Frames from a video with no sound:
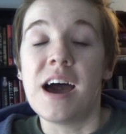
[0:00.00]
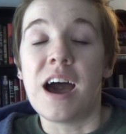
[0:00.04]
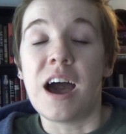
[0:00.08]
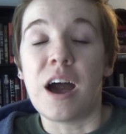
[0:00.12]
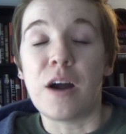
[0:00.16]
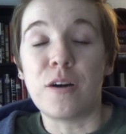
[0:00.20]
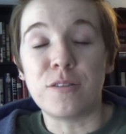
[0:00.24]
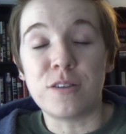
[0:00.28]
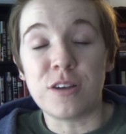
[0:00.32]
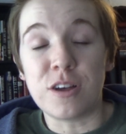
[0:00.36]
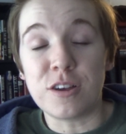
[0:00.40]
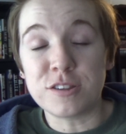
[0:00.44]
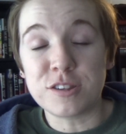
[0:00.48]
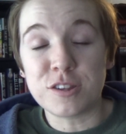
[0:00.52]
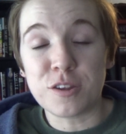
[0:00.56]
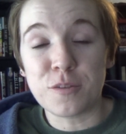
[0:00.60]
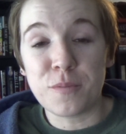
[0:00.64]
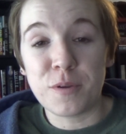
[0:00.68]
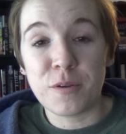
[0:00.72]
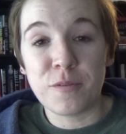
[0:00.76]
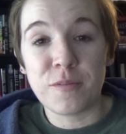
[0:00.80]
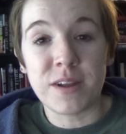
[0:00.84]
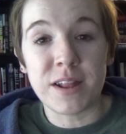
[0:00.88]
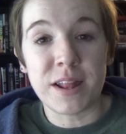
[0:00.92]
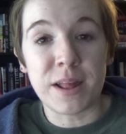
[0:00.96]
I will also
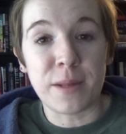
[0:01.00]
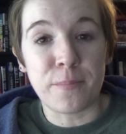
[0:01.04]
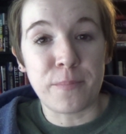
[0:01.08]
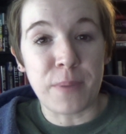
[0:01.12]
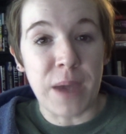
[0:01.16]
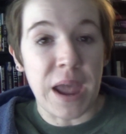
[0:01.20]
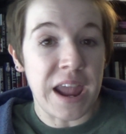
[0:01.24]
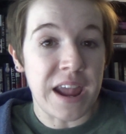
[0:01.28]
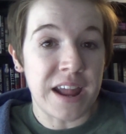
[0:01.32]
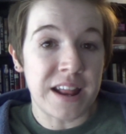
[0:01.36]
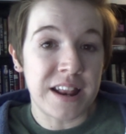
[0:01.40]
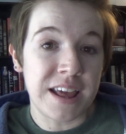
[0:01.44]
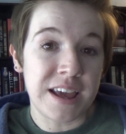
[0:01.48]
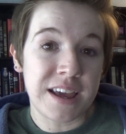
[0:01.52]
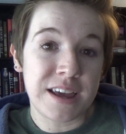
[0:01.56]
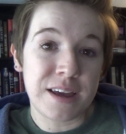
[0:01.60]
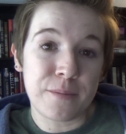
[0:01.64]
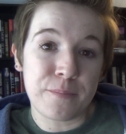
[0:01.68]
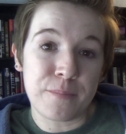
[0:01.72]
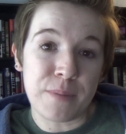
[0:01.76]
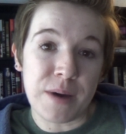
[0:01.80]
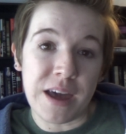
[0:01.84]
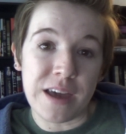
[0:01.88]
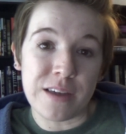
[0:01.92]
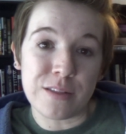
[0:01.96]
be reading
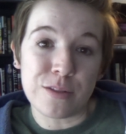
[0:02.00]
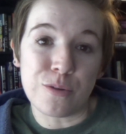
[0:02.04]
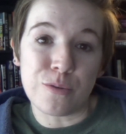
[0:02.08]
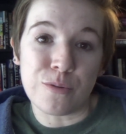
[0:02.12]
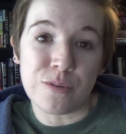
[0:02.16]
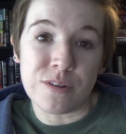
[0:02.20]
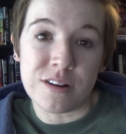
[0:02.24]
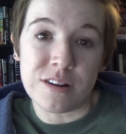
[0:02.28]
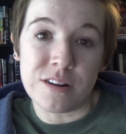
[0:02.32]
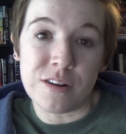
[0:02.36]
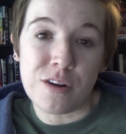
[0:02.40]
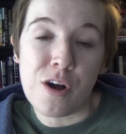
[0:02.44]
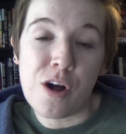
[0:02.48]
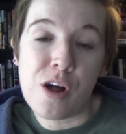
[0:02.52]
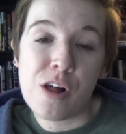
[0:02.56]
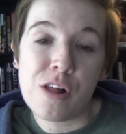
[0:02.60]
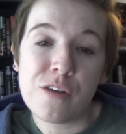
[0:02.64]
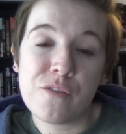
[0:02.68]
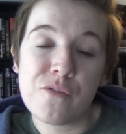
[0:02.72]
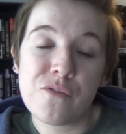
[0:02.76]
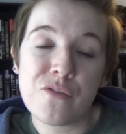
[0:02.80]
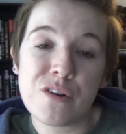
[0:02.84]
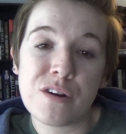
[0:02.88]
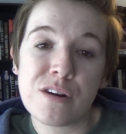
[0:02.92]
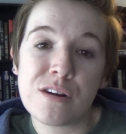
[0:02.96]
Panic by Lauren
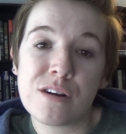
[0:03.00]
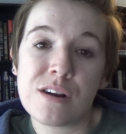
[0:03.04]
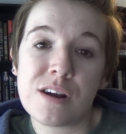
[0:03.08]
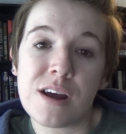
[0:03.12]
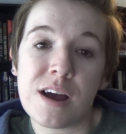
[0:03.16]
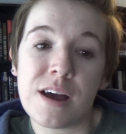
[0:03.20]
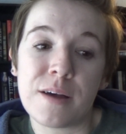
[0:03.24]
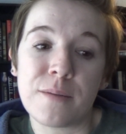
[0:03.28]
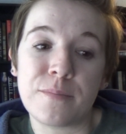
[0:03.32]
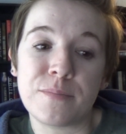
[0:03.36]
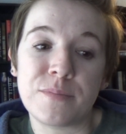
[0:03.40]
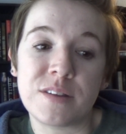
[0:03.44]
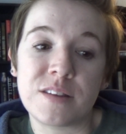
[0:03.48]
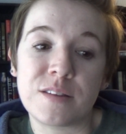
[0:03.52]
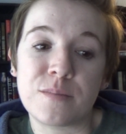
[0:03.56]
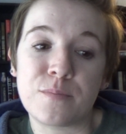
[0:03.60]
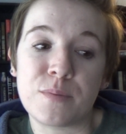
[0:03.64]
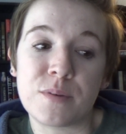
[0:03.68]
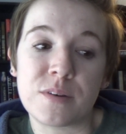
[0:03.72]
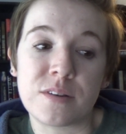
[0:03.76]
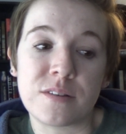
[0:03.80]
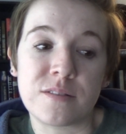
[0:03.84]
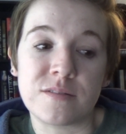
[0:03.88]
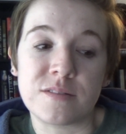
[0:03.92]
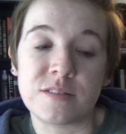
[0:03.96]
Oliver. This
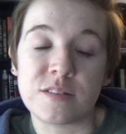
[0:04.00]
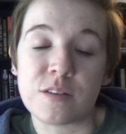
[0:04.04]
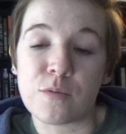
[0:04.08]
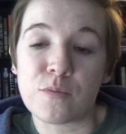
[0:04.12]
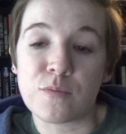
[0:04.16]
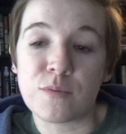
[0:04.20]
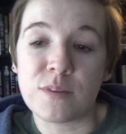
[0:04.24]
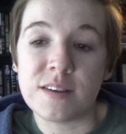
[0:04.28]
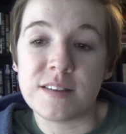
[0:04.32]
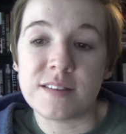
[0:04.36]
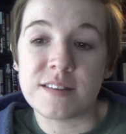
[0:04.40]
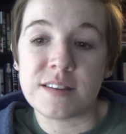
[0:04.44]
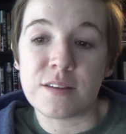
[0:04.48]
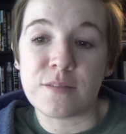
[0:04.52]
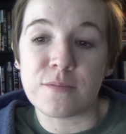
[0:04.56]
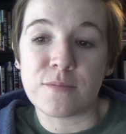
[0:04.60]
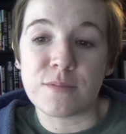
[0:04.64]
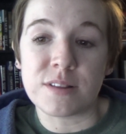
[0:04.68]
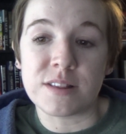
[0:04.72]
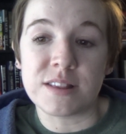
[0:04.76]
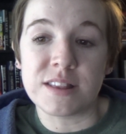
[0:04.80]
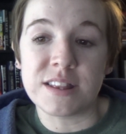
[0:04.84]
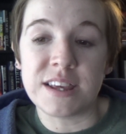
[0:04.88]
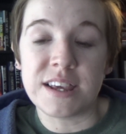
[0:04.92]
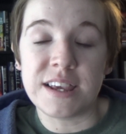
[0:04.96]
book was a recent
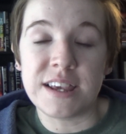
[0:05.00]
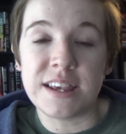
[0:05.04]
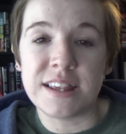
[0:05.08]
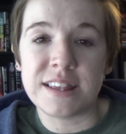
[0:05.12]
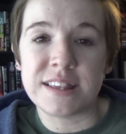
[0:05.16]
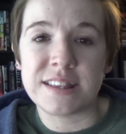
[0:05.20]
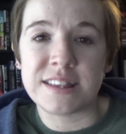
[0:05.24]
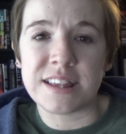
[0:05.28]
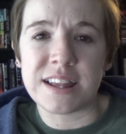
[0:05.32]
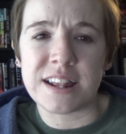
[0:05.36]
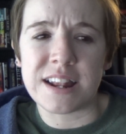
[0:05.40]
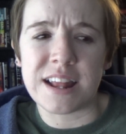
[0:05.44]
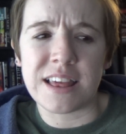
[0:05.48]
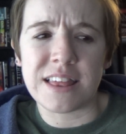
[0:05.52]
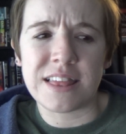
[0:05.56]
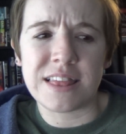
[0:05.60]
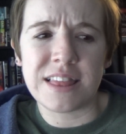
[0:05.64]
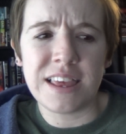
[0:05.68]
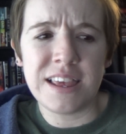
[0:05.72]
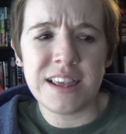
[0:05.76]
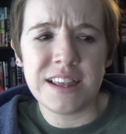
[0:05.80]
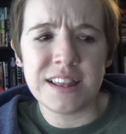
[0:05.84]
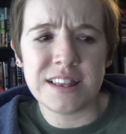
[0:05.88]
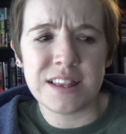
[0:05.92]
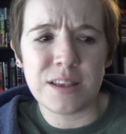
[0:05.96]
release, and I
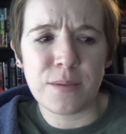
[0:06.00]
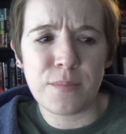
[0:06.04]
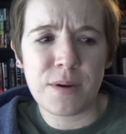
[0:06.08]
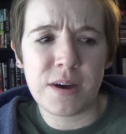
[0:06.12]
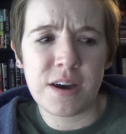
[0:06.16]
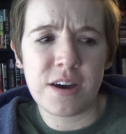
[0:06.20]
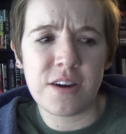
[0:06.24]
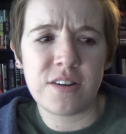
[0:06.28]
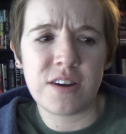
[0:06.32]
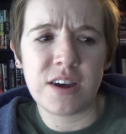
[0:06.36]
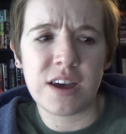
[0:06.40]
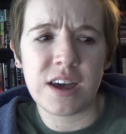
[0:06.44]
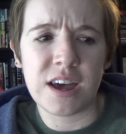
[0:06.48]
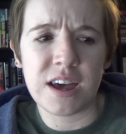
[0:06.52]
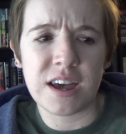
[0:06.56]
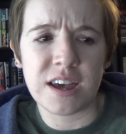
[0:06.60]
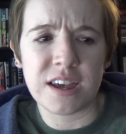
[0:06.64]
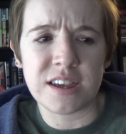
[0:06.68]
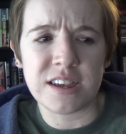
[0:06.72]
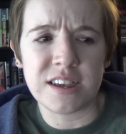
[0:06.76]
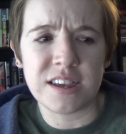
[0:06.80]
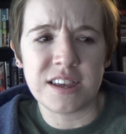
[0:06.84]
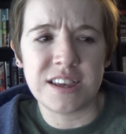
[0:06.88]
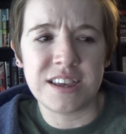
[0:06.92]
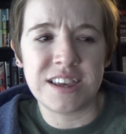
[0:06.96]
think it's about
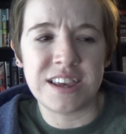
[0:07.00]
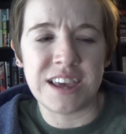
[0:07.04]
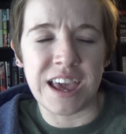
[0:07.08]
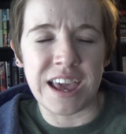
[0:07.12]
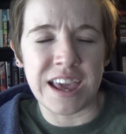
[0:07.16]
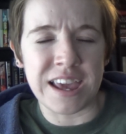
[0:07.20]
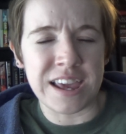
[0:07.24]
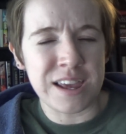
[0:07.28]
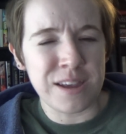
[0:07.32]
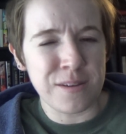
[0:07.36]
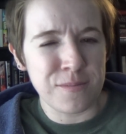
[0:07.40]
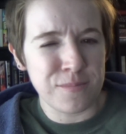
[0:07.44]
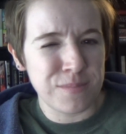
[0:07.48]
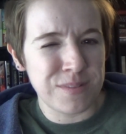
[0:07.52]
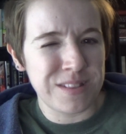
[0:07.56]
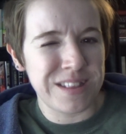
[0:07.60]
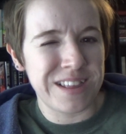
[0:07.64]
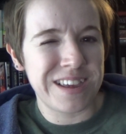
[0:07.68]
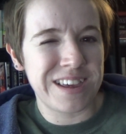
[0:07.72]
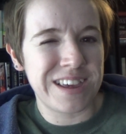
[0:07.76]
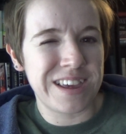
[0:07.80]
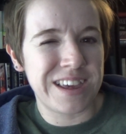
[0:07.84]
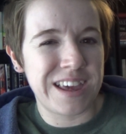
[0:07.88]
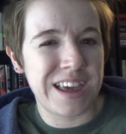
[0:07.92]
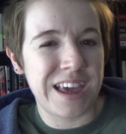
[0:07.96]
a game
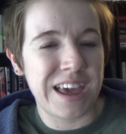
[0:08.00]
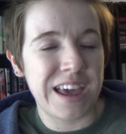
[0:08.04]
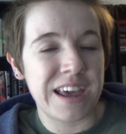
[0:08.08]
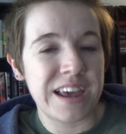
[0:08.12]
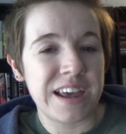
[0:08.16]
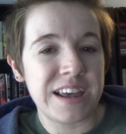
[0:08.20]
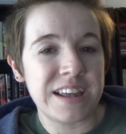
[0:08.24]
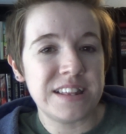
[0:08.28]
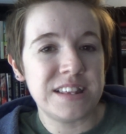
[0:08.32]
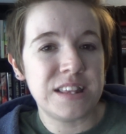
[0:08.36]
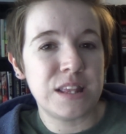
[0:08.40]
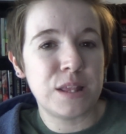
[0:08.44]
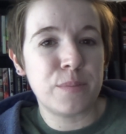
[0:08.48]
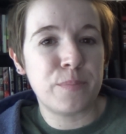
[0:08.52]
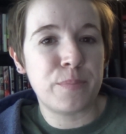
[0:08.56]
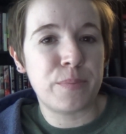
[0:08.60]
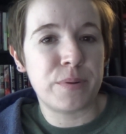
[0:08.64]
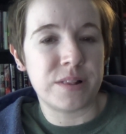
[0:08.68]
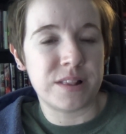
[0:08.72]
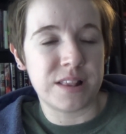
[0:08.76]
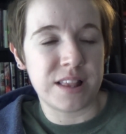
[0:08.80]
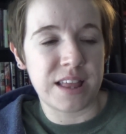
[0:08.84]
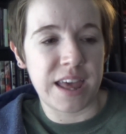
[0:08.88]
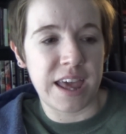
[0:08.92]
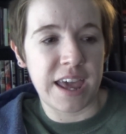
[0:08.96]
that kids
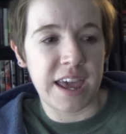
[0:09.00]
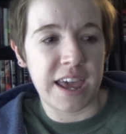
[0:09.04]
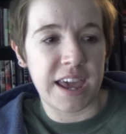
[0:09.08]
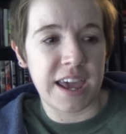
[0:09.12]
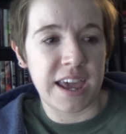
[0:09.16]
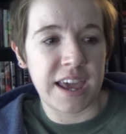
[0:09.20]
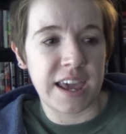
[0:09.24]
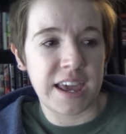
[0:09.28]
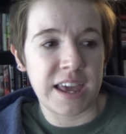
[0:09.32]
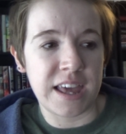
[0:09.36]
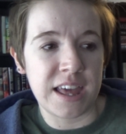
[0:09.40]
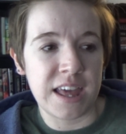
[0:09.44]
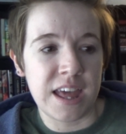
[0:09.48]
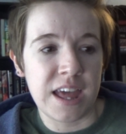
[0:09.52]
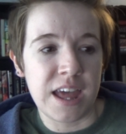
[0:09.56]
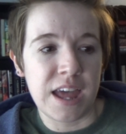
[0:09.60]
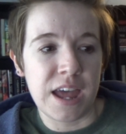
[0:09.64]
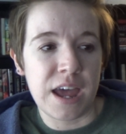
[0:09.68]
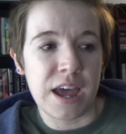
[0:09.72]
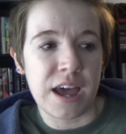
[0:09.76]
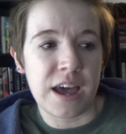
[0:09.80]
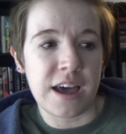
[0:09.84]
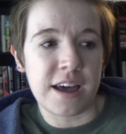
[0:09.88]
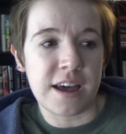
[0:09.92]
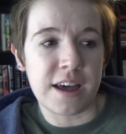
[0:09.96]
play,
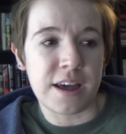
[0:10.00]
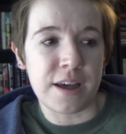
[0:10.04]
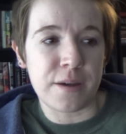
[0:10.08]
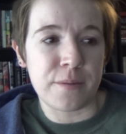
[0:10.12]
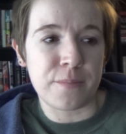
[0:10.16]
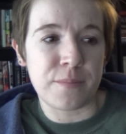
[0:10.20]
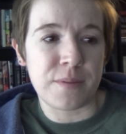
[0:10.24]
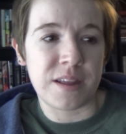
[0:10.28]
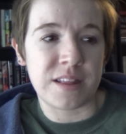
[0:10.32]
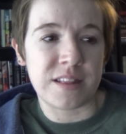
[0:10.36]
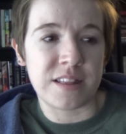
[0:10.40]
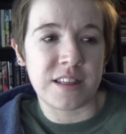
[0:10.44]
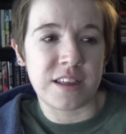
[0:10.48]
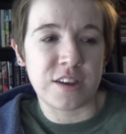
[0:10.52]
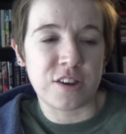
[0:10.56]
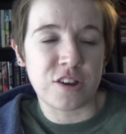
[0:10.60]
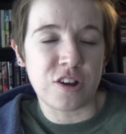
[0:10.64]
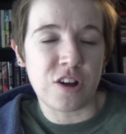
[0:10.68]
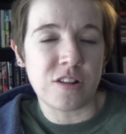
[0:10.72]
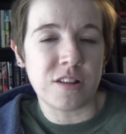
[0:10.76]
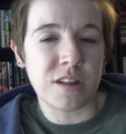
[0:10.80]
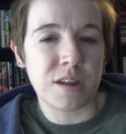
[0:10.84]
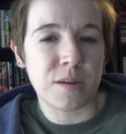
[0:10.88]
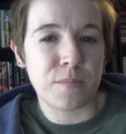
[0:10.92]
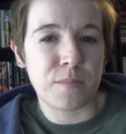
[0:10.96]
and they
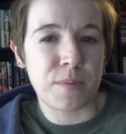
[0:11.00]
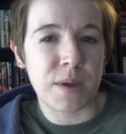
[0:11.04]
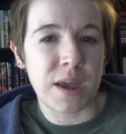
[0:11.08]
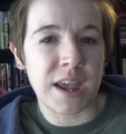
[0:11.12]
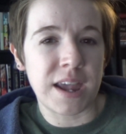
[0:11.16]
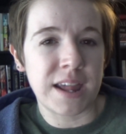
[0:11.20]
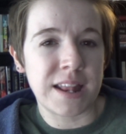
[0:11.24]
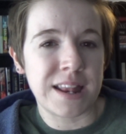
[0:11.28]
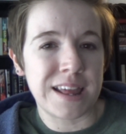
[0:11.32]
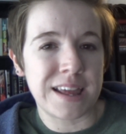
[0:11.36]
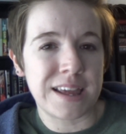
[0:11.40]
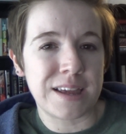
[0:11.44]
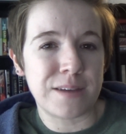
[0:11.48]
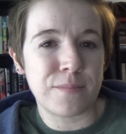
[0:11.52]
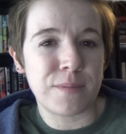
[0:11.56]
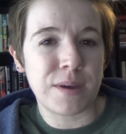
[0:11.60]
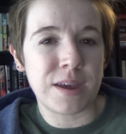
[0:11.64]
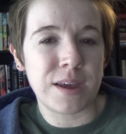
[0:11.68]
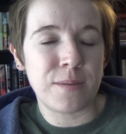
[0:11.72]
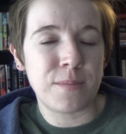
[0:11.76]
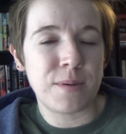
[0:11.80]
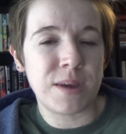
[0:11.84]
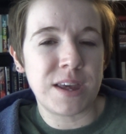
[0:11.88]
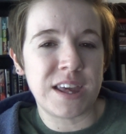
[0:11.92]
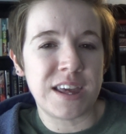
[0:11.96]
call it Panic
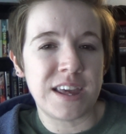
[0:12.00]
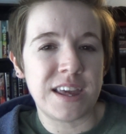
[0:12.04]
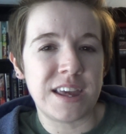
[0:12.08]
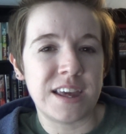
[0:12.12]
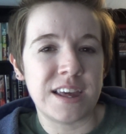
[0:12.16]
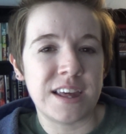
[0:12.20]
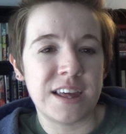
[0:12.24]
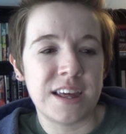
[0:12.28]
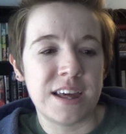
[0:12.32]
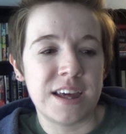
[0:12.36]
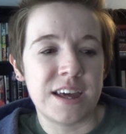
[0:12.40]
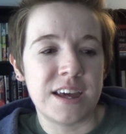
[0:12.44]
maybe.